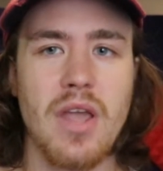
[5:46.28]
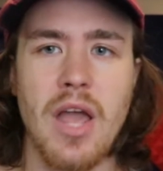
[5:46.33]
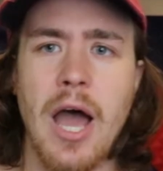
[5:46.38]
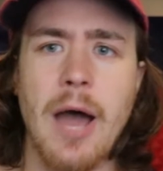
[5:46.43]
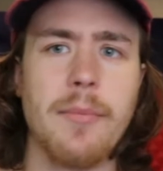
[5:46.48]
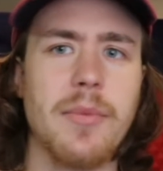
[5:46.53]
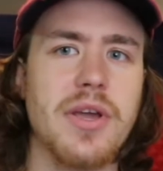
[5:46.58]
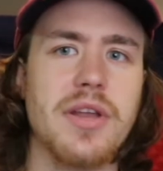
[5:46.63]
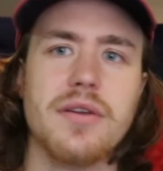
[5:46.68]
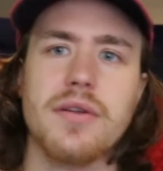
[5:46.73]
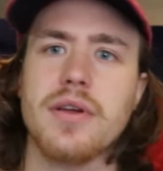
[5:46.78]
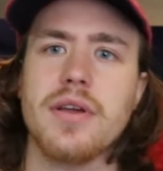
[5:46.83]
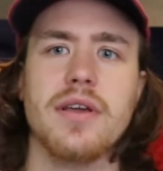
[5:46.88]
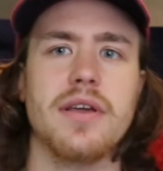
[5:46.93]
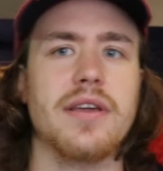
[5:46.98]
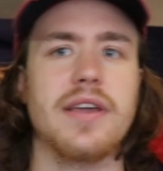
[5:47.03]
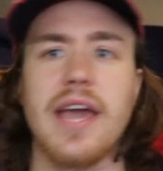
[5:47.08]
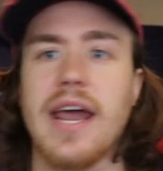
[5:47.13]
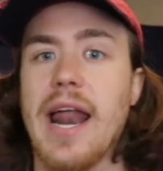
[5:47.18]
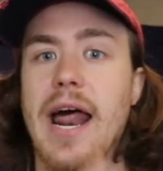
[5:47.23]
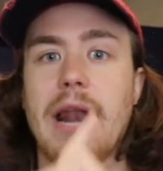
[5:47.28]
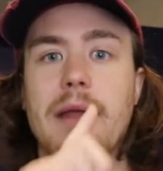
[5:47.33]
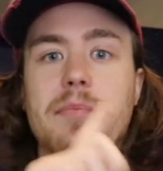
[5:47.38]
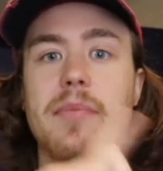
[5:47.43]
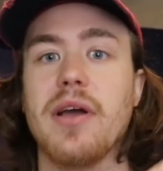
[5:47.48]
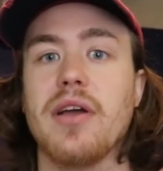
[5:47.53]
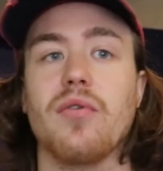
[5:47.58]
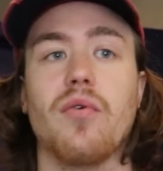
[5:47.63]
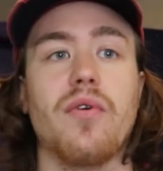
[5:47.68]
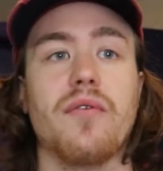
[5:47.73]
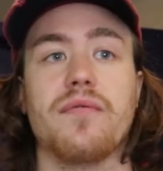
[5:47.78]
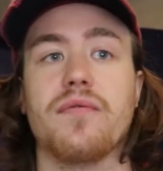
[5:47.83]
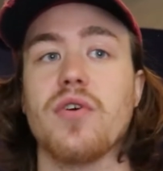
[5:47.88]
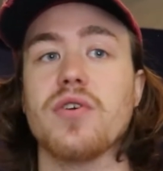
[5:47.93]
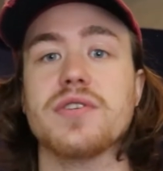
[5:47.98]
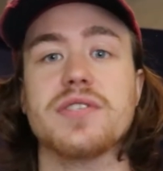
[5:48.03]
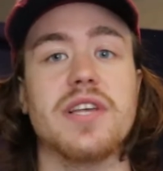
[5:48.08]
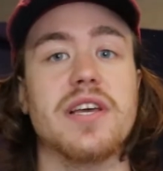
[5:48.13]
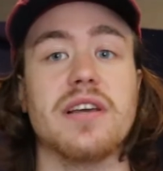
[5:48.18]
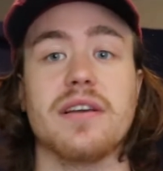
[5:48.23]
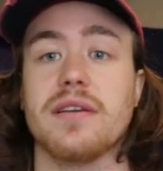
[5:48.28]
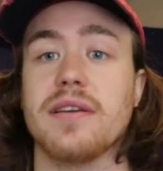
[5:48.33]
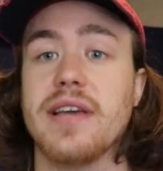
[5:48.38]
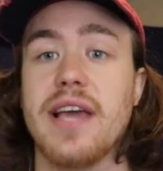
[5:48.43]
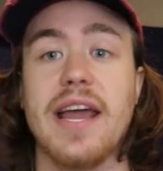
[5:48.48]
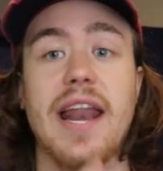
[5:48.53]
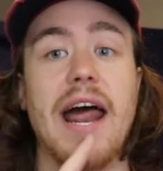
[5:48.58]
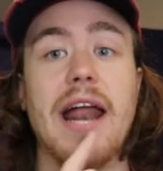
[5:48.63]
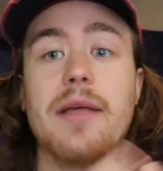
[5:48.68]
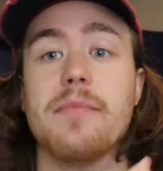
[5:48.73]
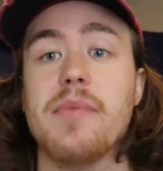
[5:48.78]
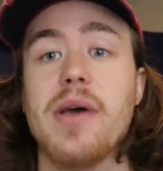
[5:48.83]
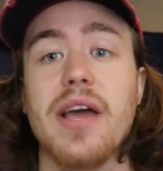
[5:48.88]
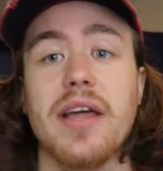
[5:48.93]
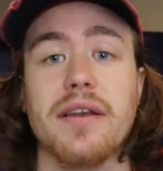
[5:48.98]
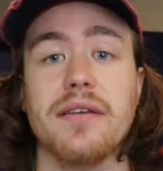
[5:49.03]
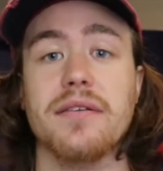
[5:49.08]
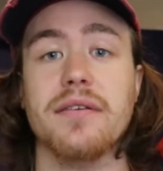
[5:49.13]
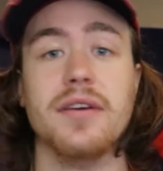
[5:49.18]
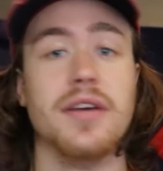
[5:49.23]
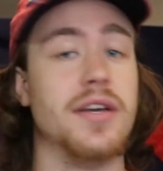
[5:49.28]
I mean, get out of bed. First thing, get out of bed.